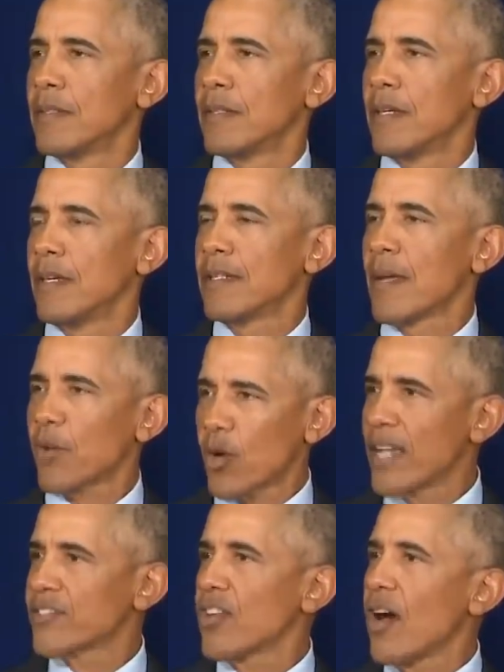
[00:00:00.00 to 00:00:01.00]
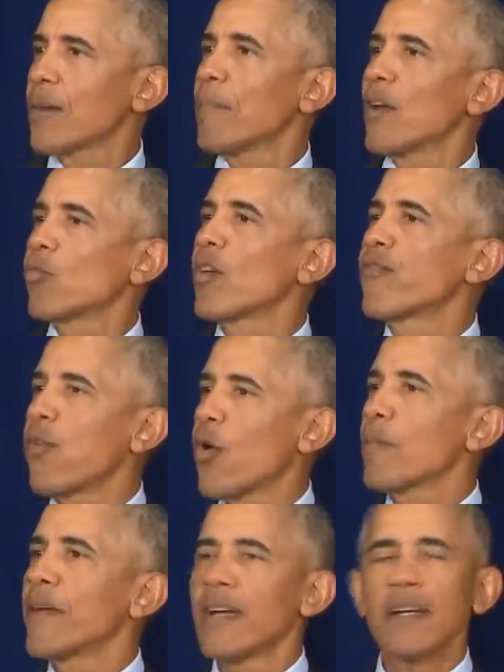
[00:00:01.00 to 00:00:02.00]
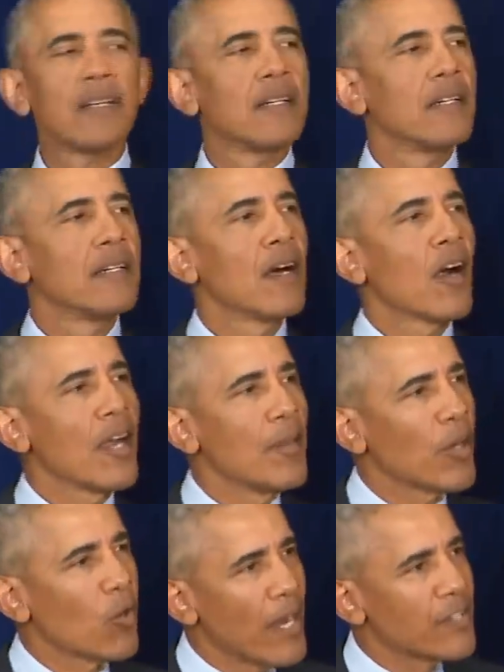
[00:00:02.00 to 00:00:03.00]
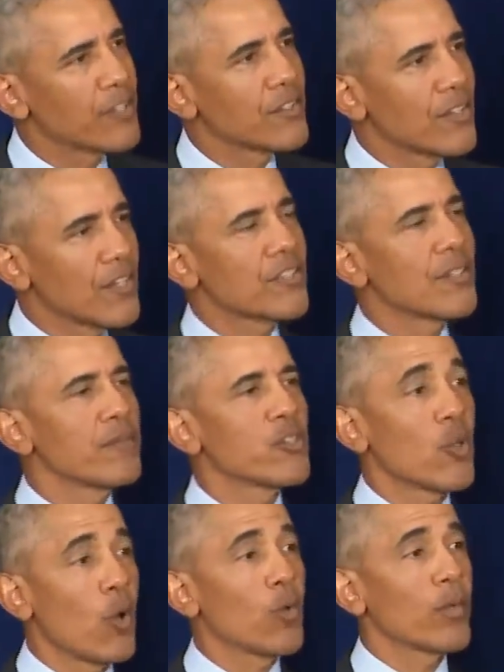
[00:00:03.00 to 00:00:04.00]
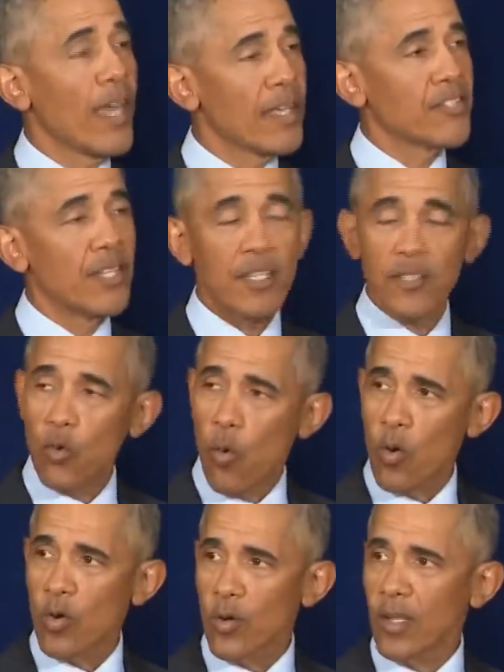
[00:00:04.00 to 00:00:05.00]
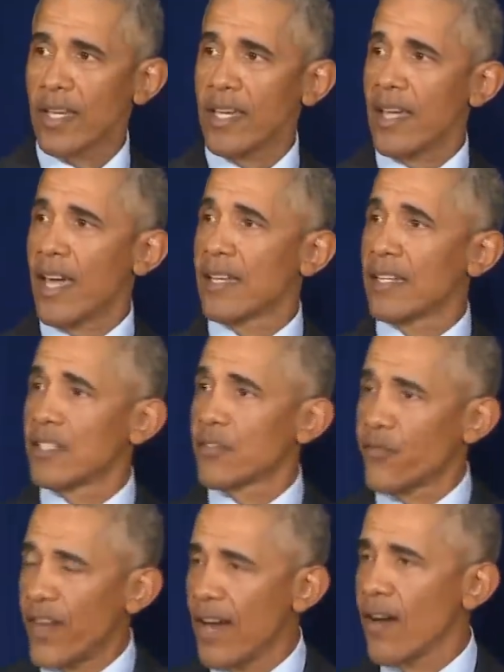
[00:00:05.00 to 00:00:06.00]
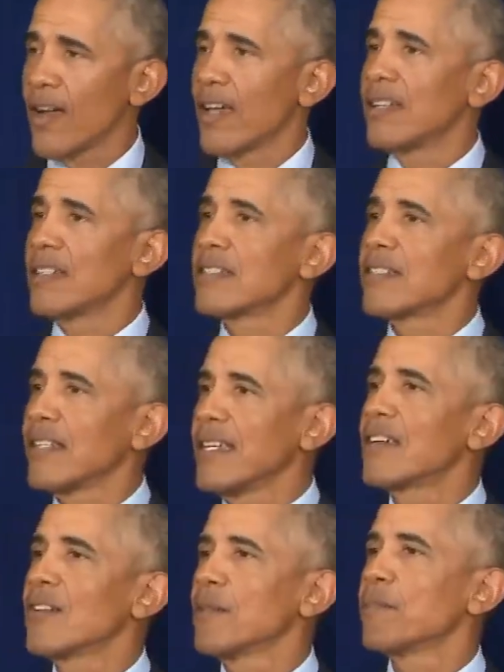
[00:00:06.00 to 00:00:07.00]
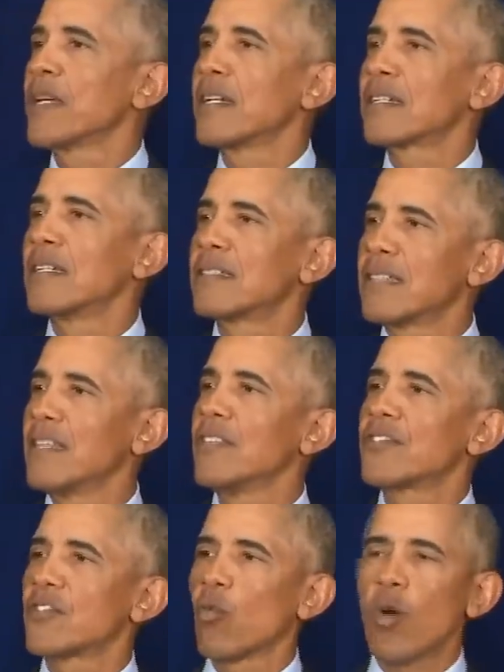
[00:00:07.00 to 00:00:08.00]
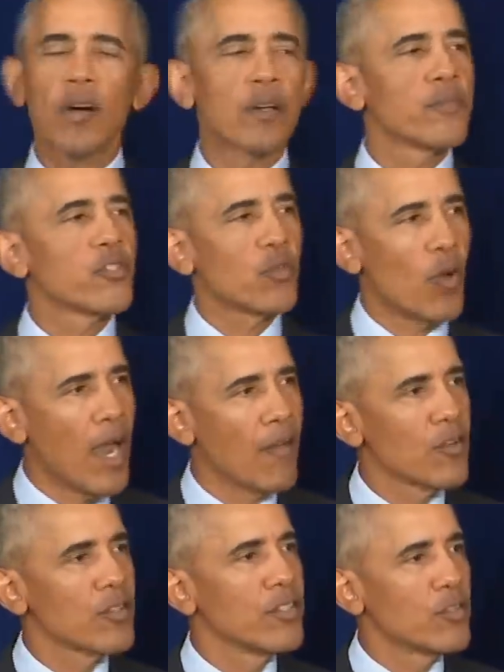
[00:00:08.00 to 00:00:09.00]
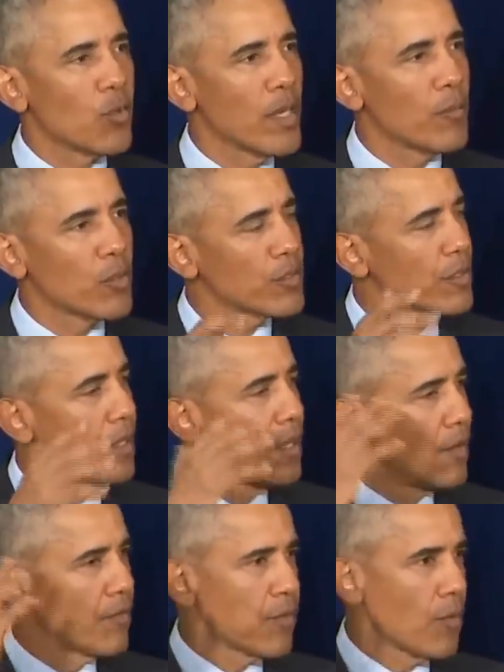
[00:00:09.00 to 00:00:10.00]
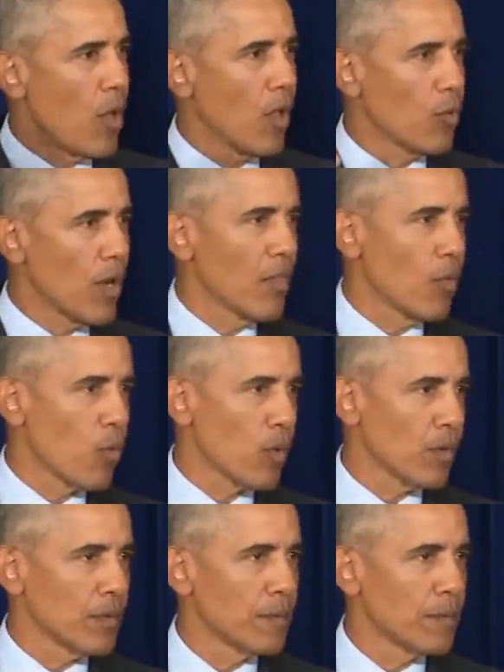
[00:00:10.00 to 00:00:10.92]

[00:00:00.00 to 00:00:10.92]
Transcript: And Democrats talk about reforming our immigration system, so yes, it is orderly and it is fair and it is legal, but it continues to welcome strivers and dreamers from all around the world.